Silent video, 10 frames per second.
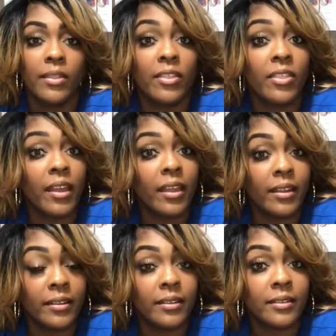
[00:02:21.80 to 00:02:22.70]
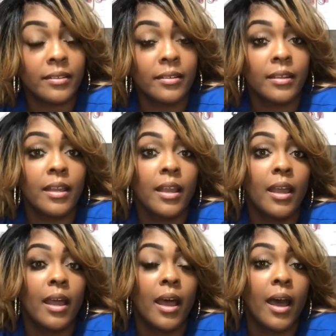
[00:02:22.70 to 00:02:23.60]
Then
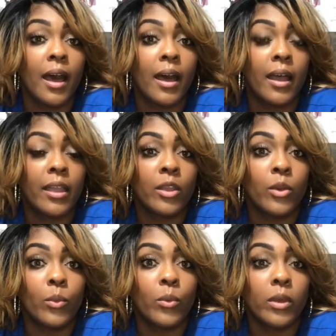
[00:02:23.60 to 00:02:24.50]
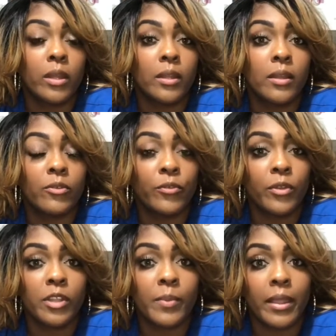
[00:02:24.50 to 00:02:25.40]
I would
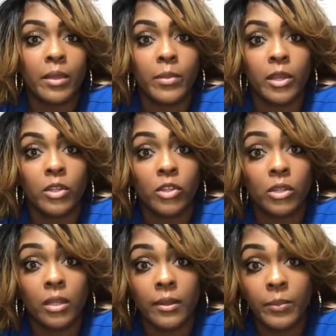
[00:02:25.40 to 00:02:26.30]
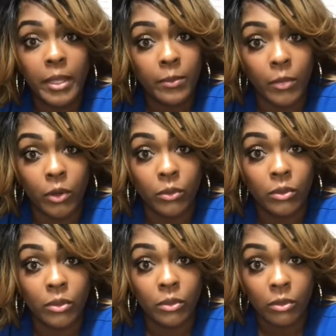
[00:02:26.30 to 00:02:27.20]
freeze my image in beam mode,
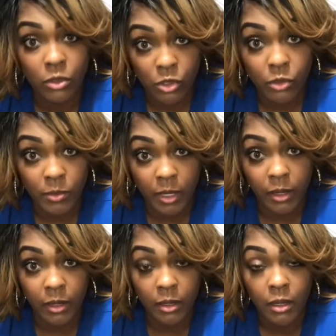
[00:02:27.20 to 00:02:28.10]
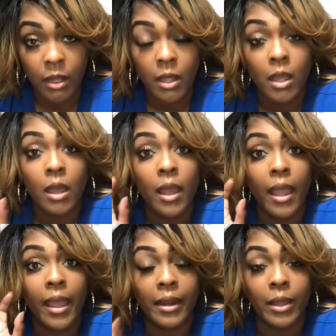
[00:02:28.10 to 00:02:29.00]
zoomed in,
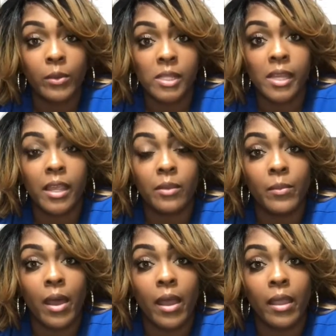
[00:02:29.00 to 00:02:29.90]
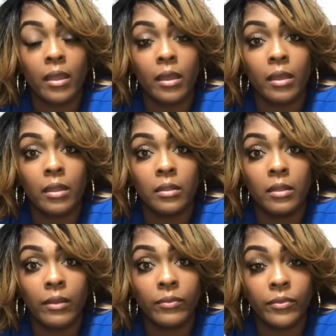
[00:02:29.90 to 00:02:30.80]
and I would take my left
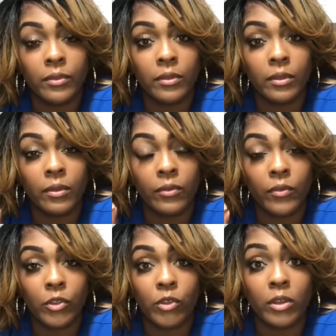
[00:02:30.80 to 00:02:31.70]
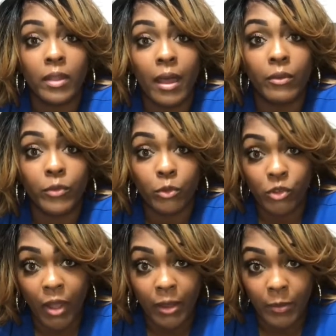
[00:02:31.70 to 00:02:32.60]
ventricular outflow
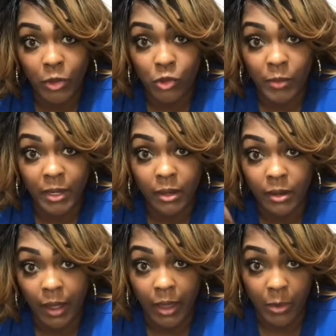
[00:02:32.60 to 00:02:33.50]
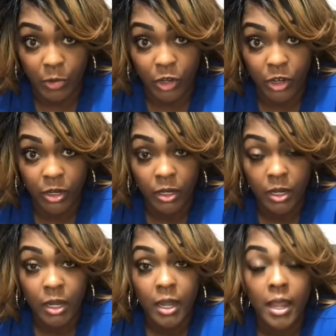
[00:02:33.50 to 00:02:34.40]
tract measurement diameter
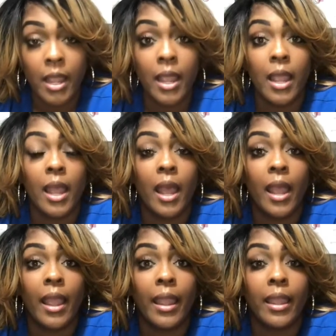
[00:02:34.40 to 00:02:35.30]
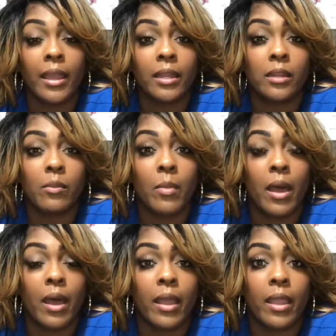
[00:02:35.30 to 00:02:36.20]
and
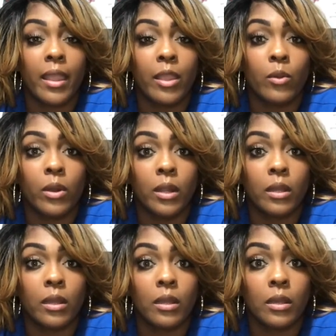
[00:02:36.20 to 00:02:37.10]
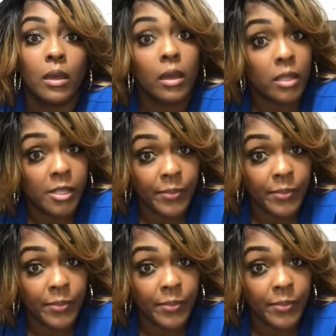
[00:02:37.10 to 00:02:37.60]
my aortic cusp